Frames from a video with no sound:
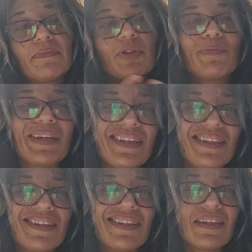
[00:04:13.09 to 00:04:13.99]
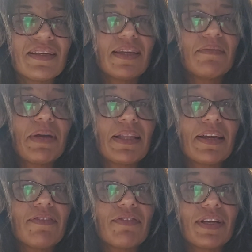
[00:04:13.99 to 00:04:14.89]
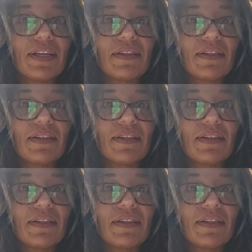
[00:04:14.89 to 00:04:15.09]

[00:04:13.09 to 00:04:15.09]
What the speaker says: they're big in my life, right?